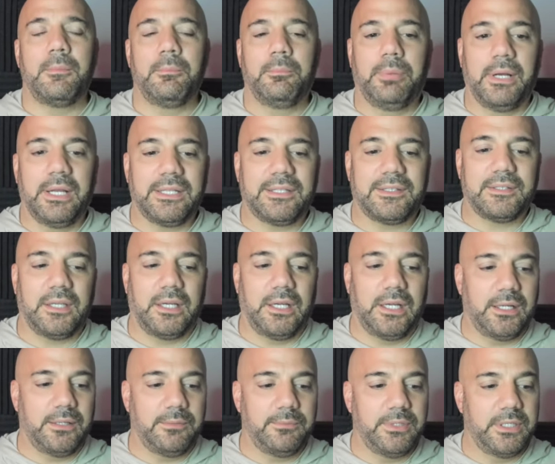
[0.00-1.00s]
But,
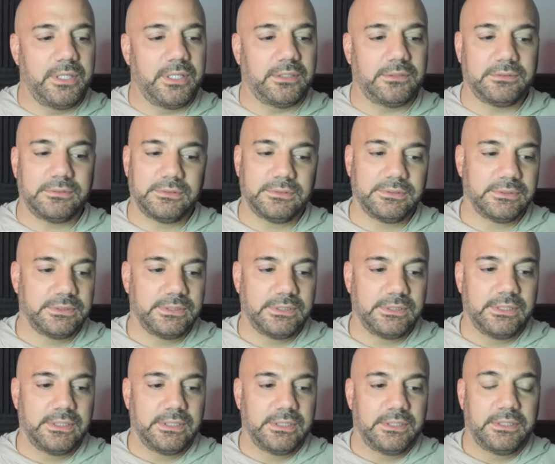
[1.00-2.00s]
you know,
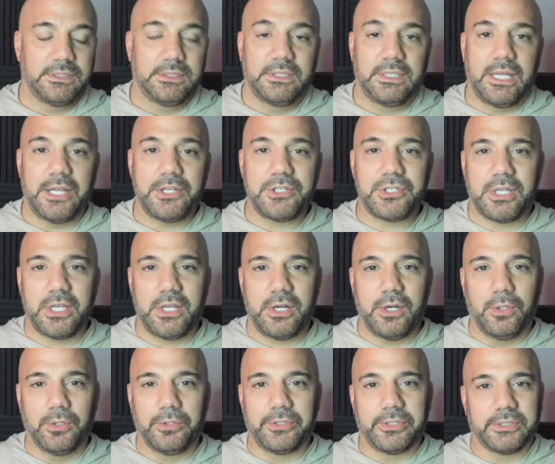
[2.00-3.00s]
as you get
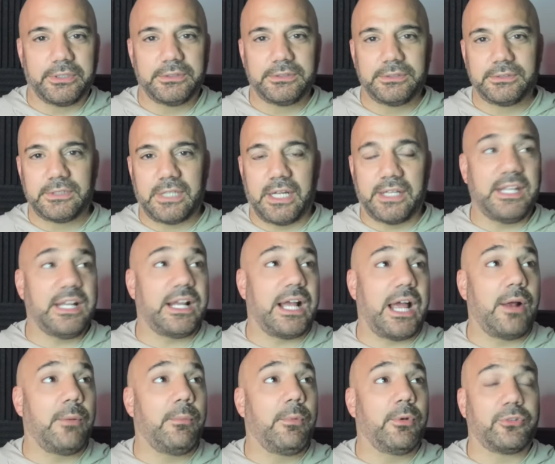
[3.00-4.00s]
older, I think
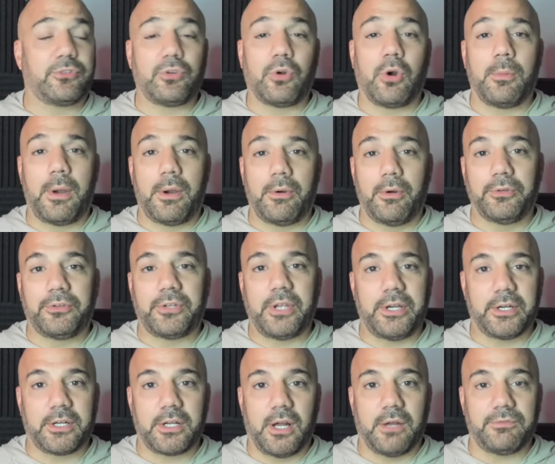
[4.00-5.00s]
I almost tore my
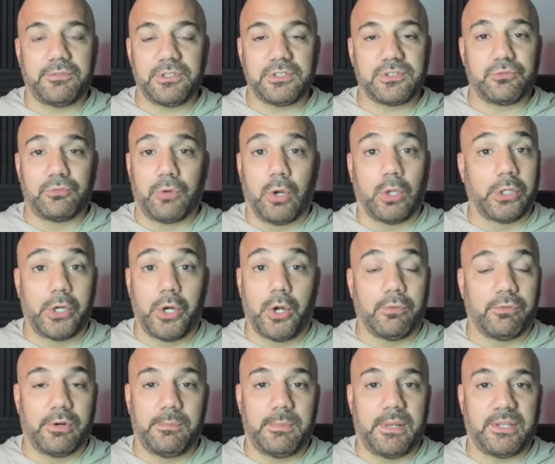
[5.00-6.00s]
rotator cuff just rolling
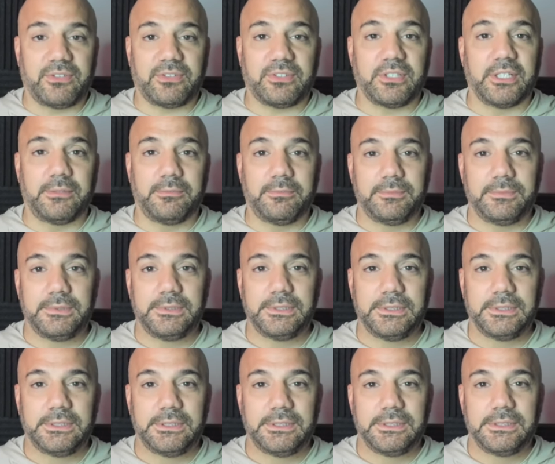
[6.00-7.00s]
over in my sleep.
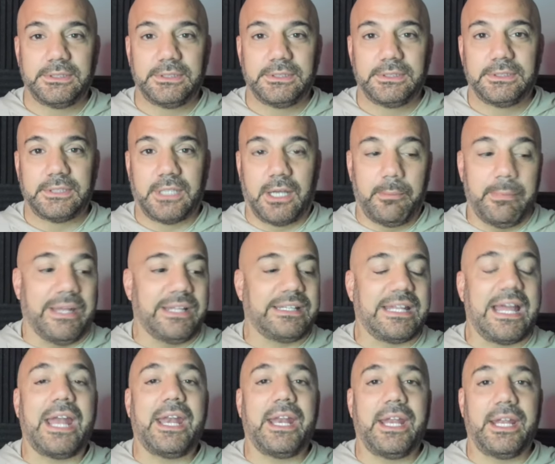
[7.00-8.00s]
I'm at
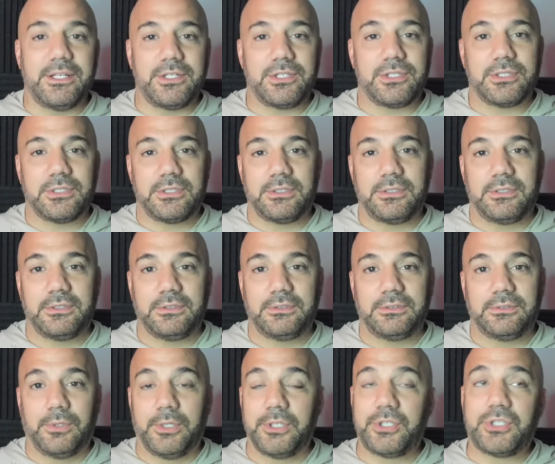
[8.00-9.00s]
that age.
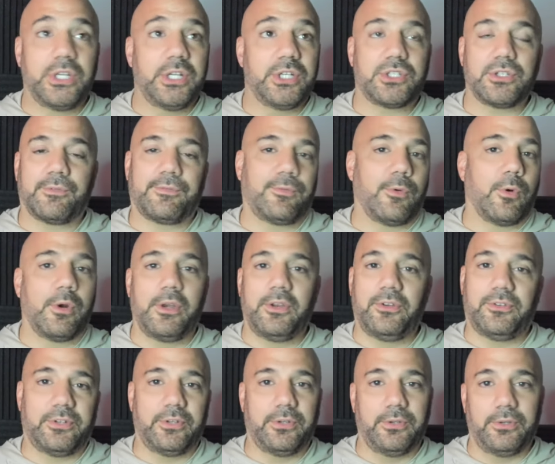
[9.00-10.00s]
Once you hit your
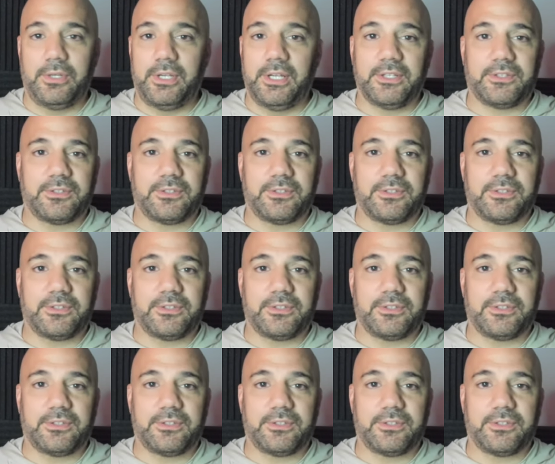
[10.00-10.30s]
40s, dude,